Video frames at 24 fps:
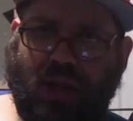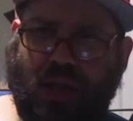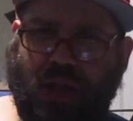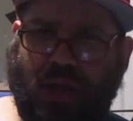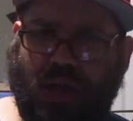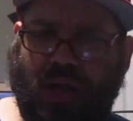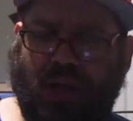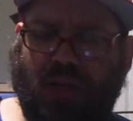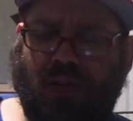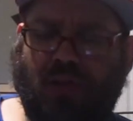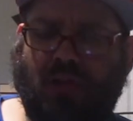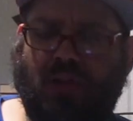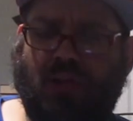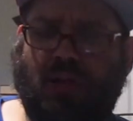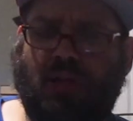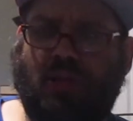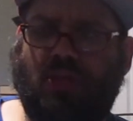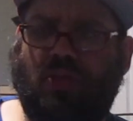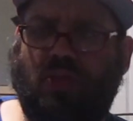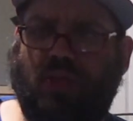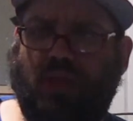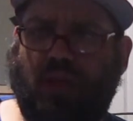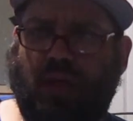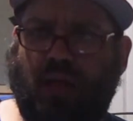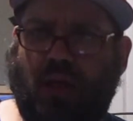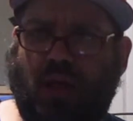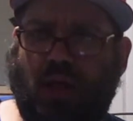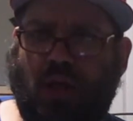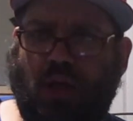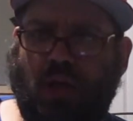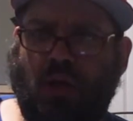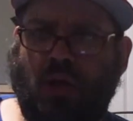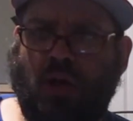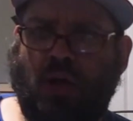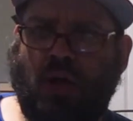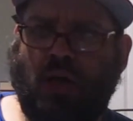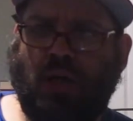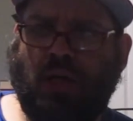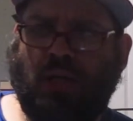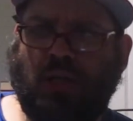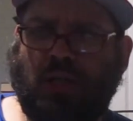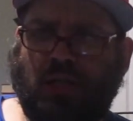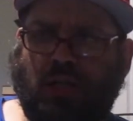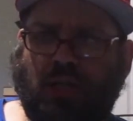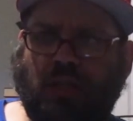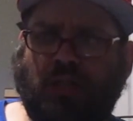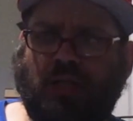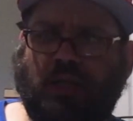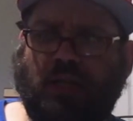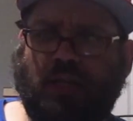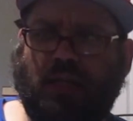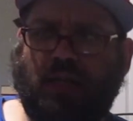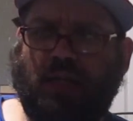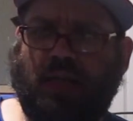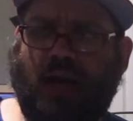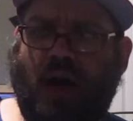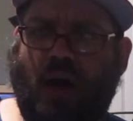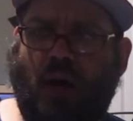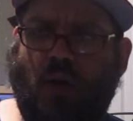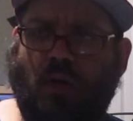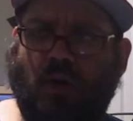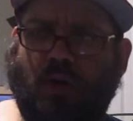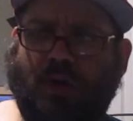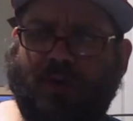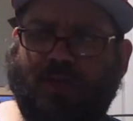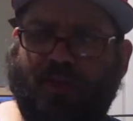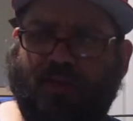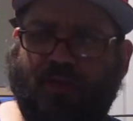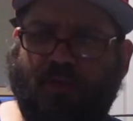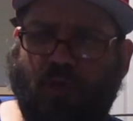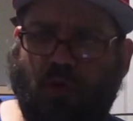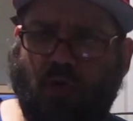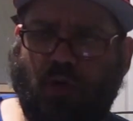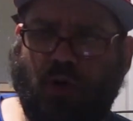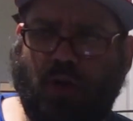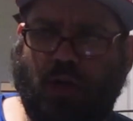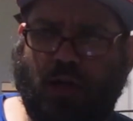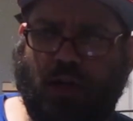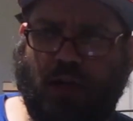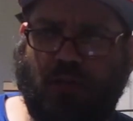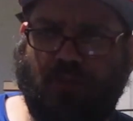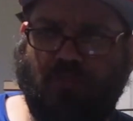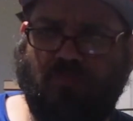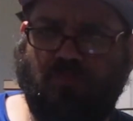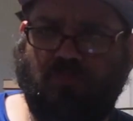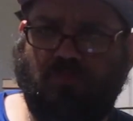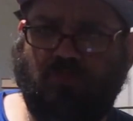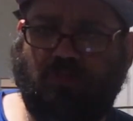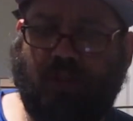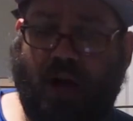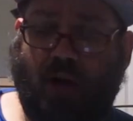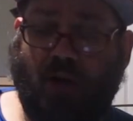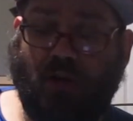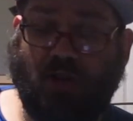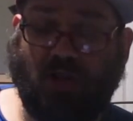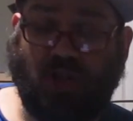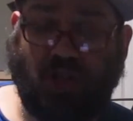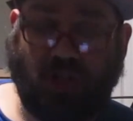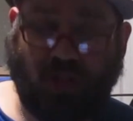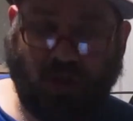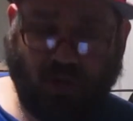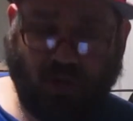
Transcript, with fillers: in the sixty dollars for forty dollars in